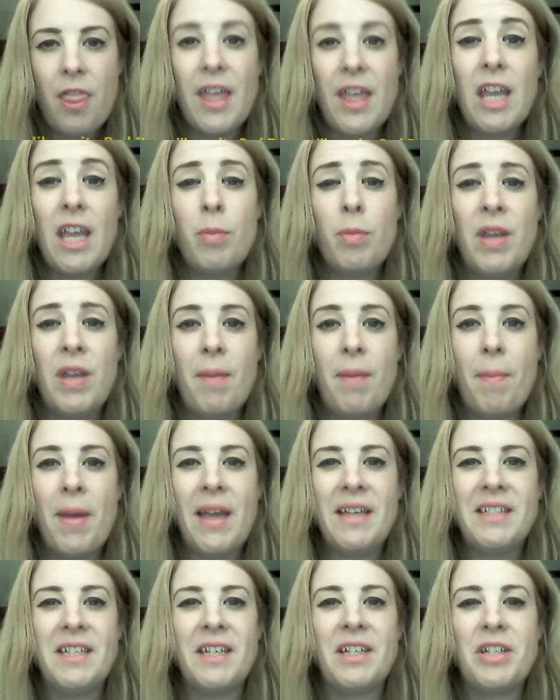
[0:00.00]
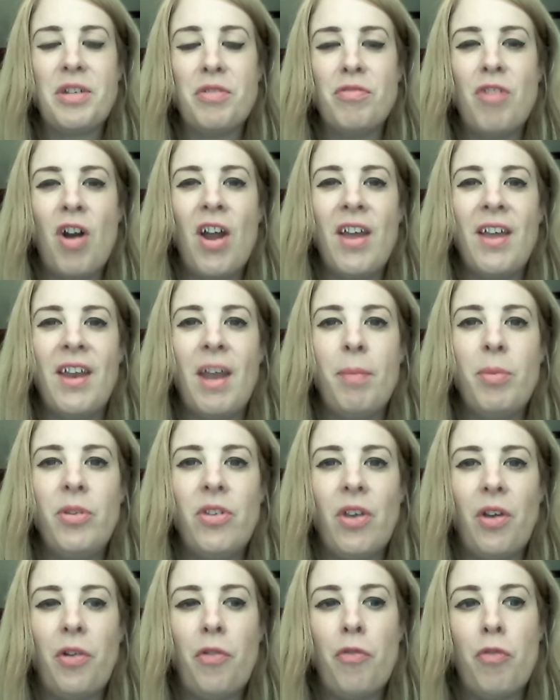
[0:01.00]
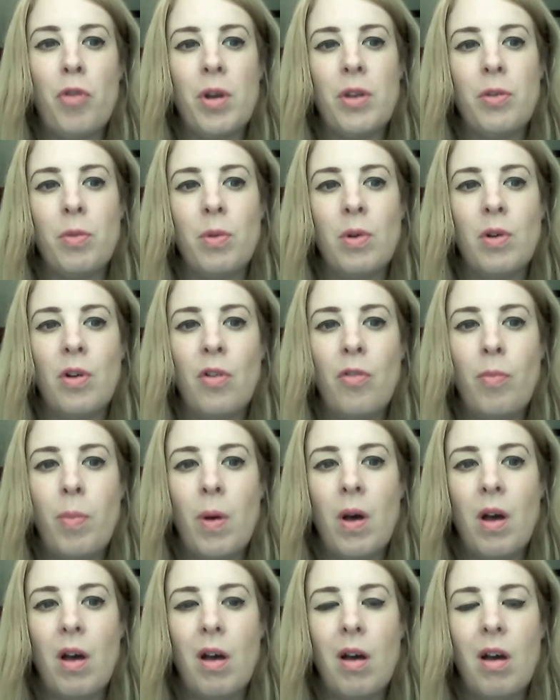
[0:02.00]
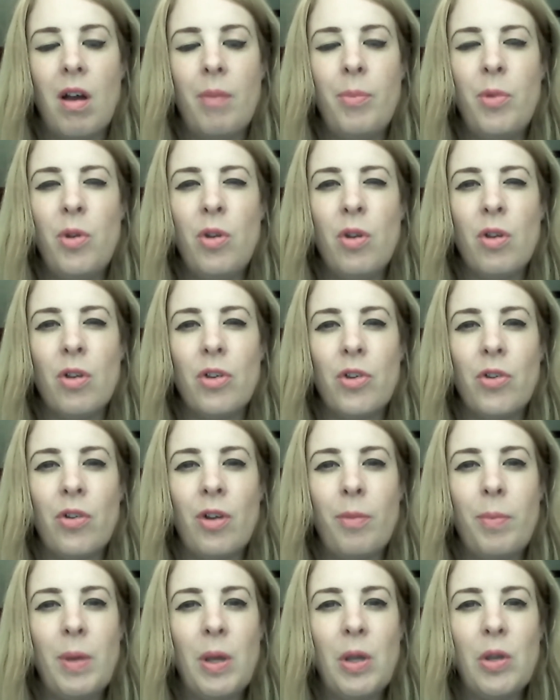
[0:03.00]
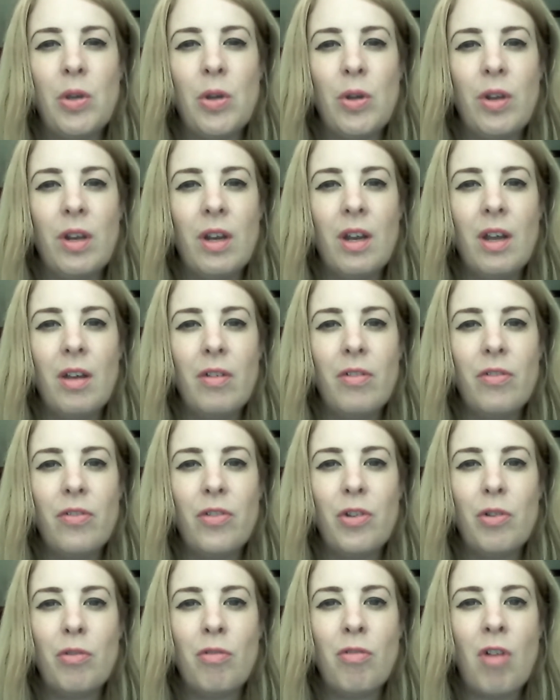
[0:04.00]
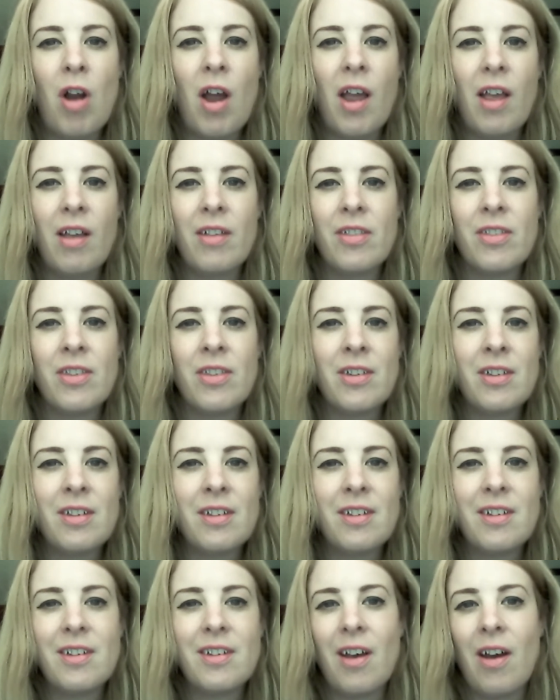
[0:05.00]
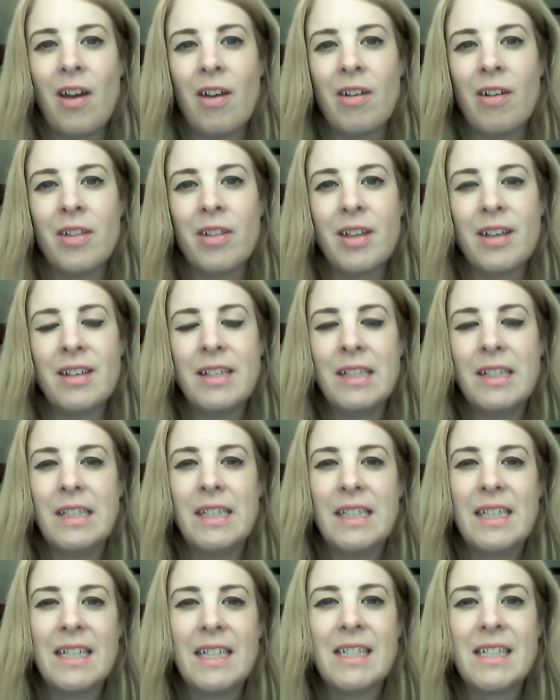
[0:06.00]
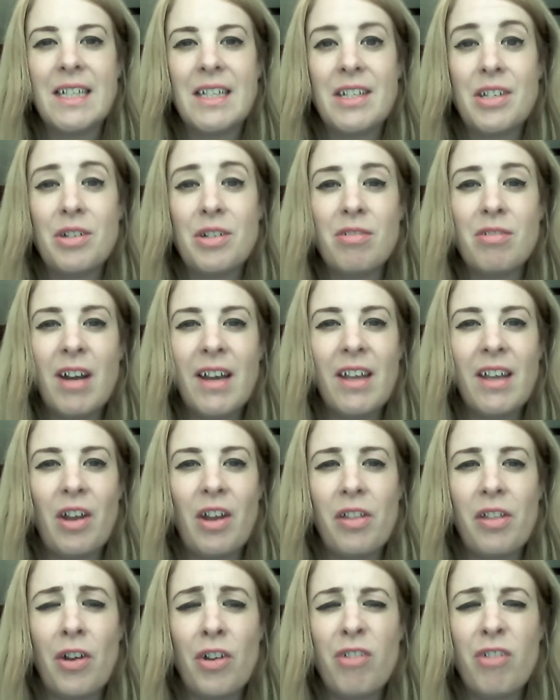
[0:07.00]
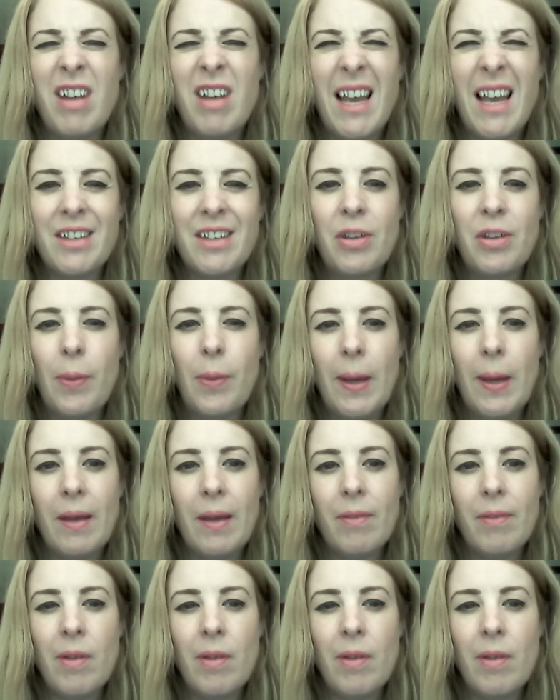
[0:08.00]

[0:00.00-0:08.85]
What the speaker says: think it would be amazing to write an episode for Red Dwarf, but I'm not sure I'd be good enough to write the style that exists already. I don't think I could really add to it.